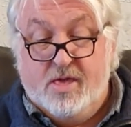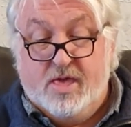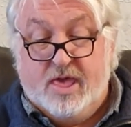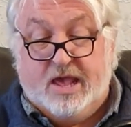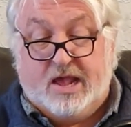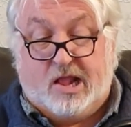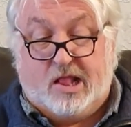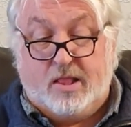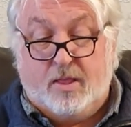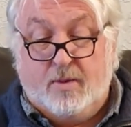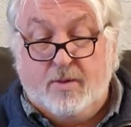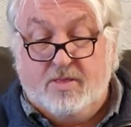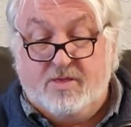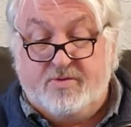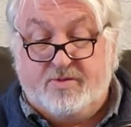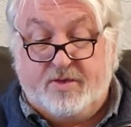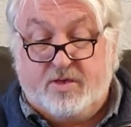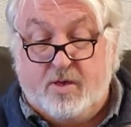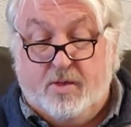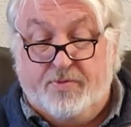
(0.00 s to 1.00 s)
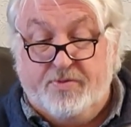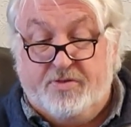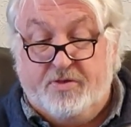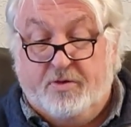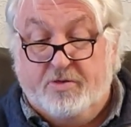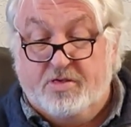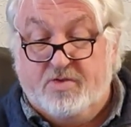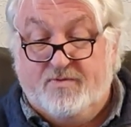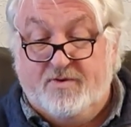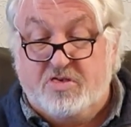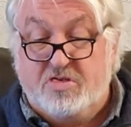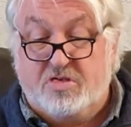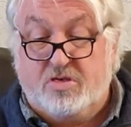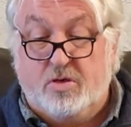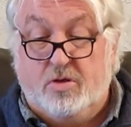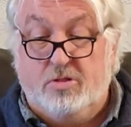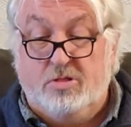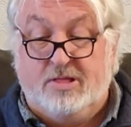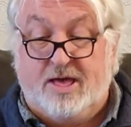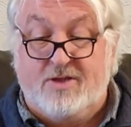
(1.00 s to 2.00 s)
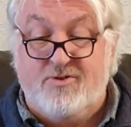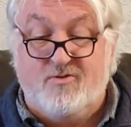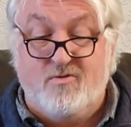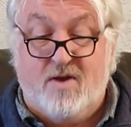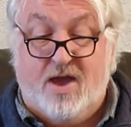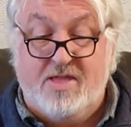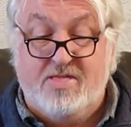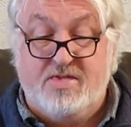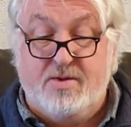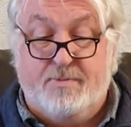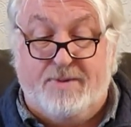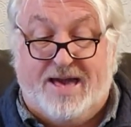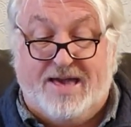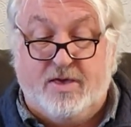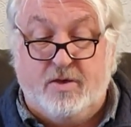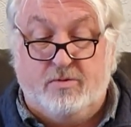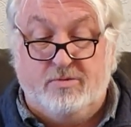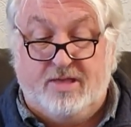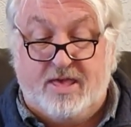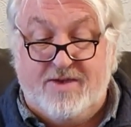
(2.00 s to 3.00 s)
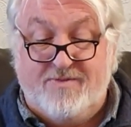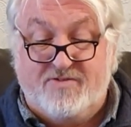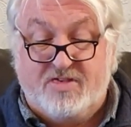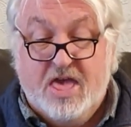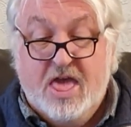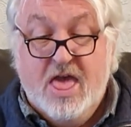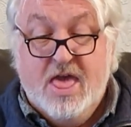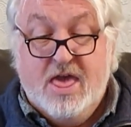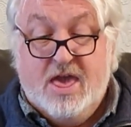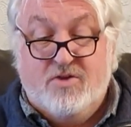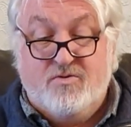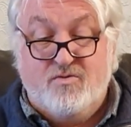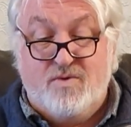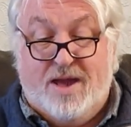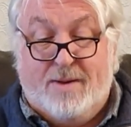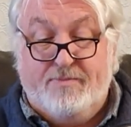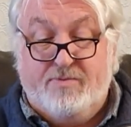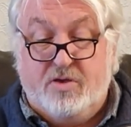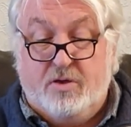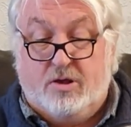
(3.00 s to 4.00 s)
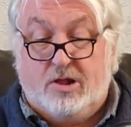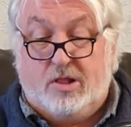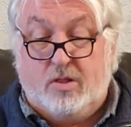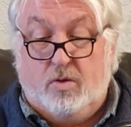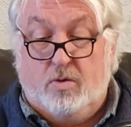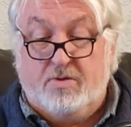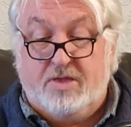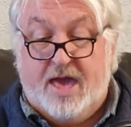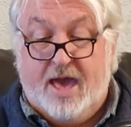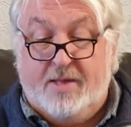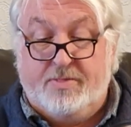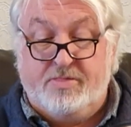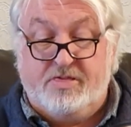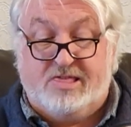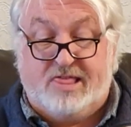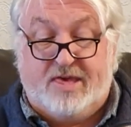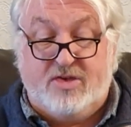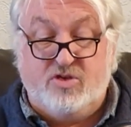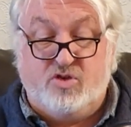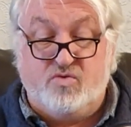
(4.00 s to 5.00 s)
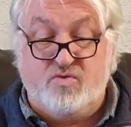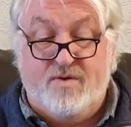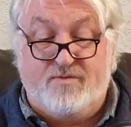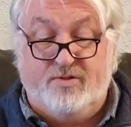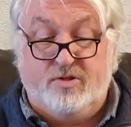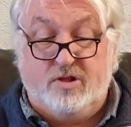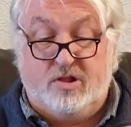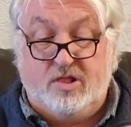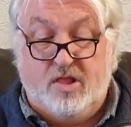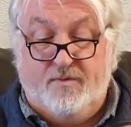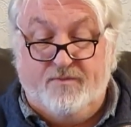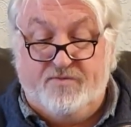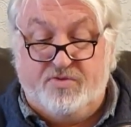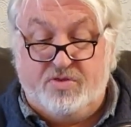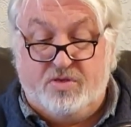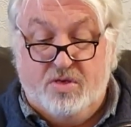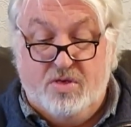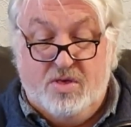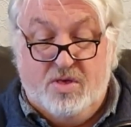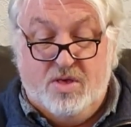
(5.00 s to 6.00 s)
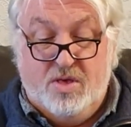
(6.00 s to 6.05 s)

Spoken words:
It clung to the contours of her skull like dried tobacco leaves. It wrapped her clawed hands like shriveled gloves.